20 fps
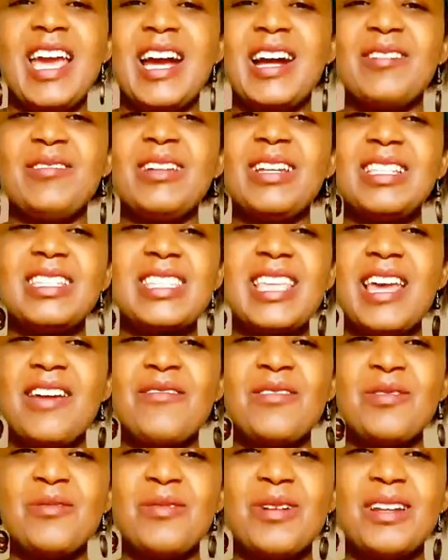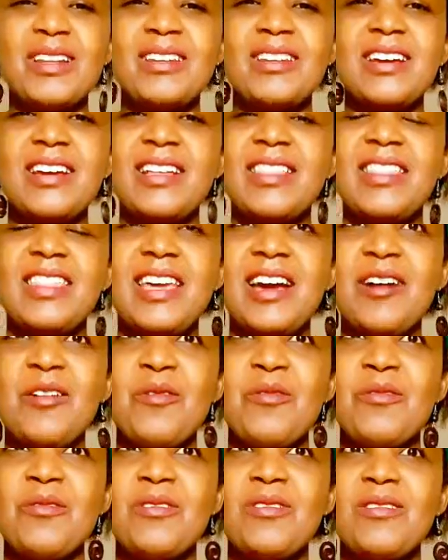yeah it's everyone their
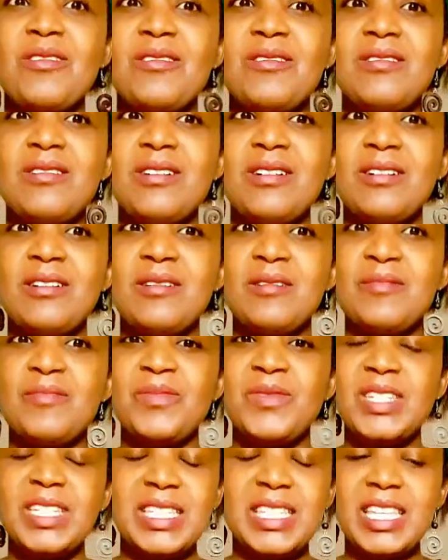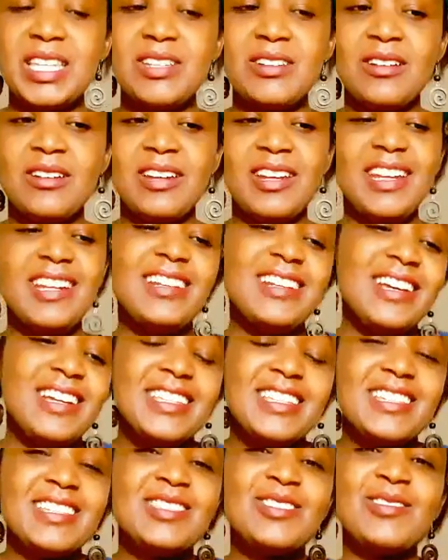own um, decision and i
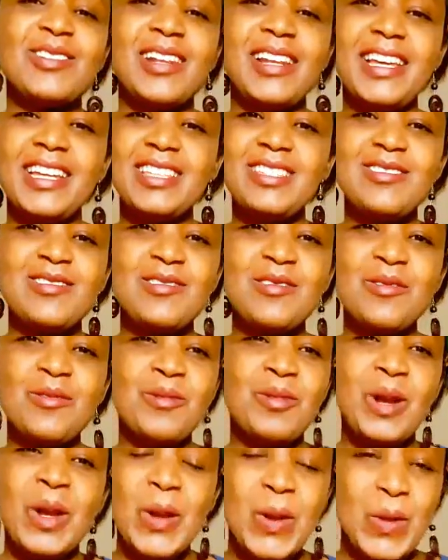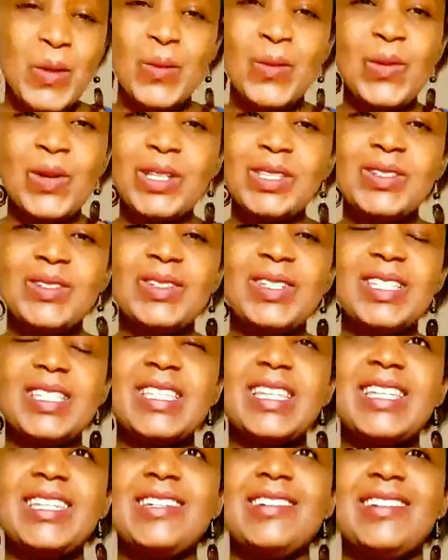just would like to know what your
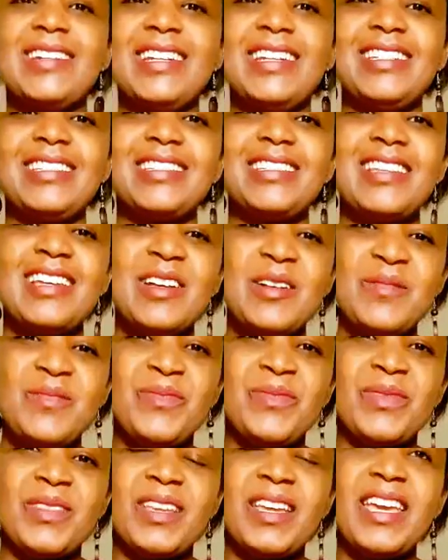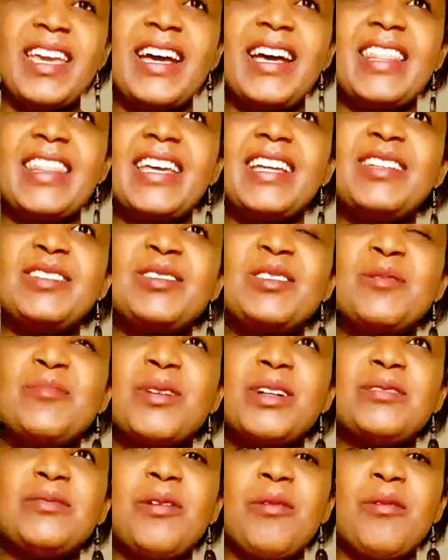decision is yeah thank you so
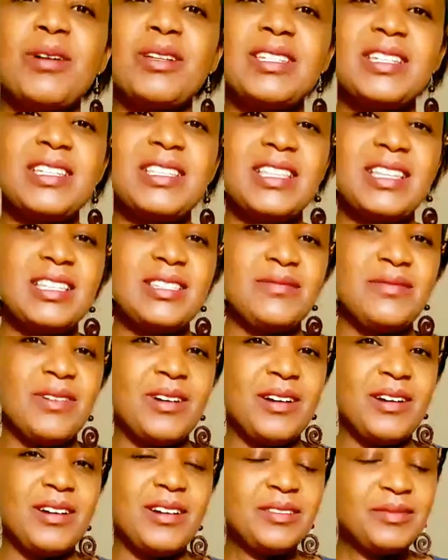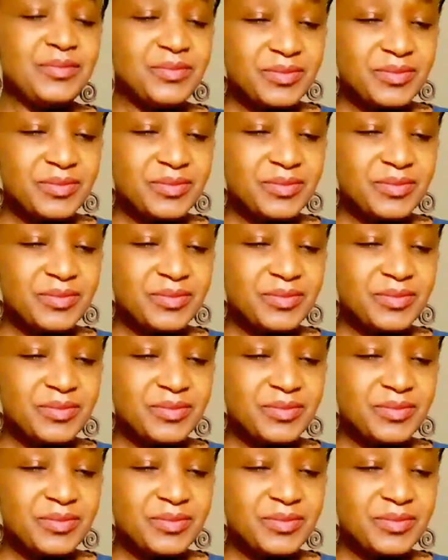much for watching this far